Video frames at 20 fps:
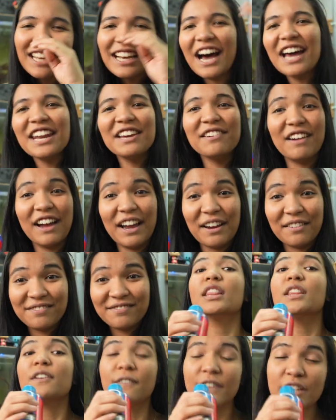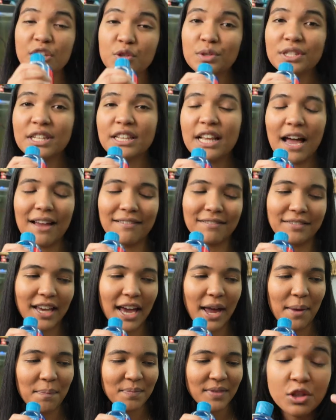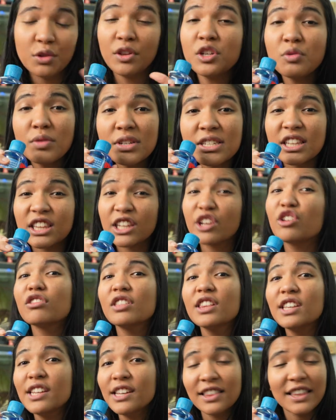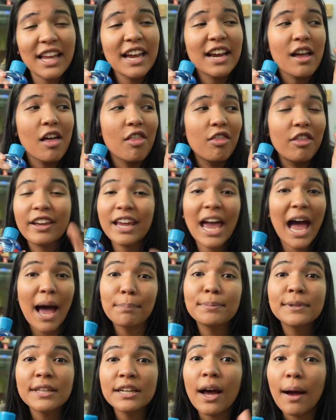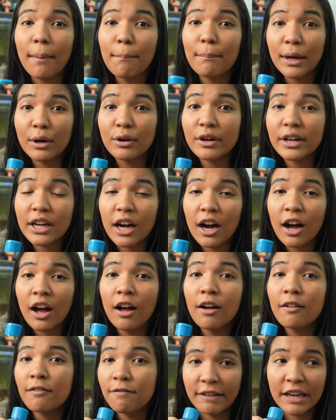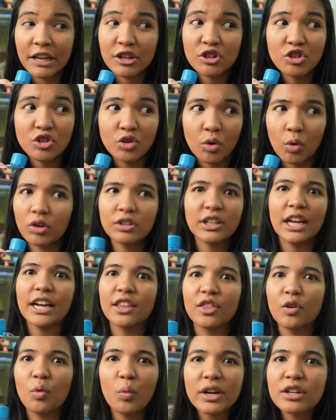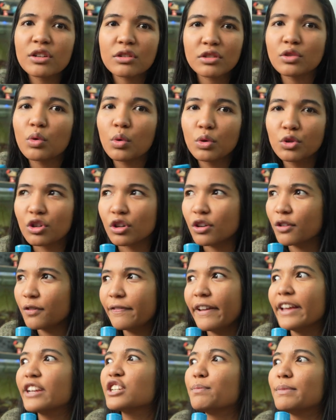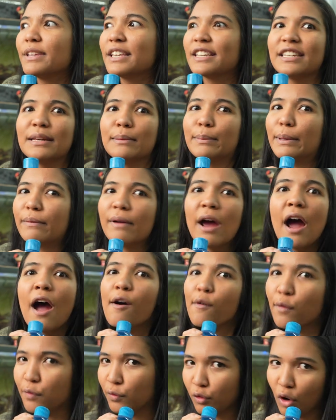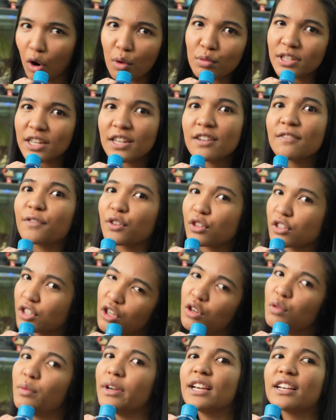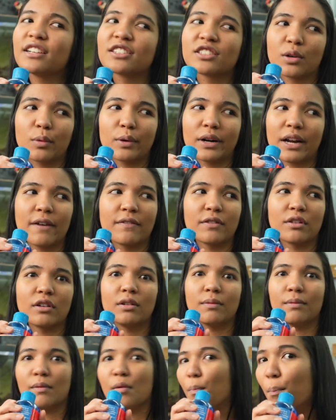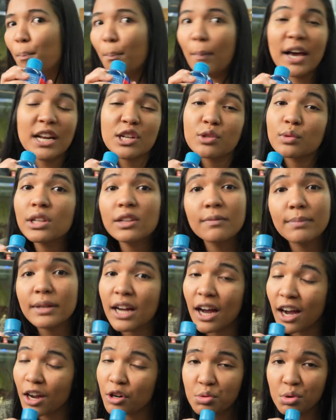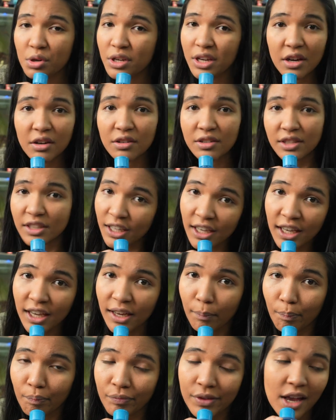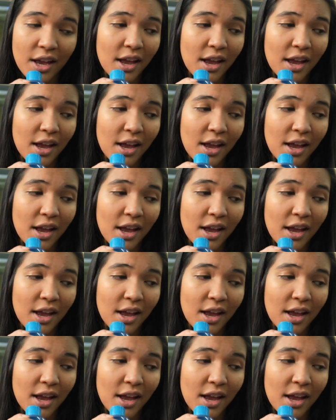Anyway, the fish was alive, okay? So this was literally like the Captain America fish or like the Winter Soldier fish because he'd been frozen for 2 weeks or whatever. Might as well have been 100 years to him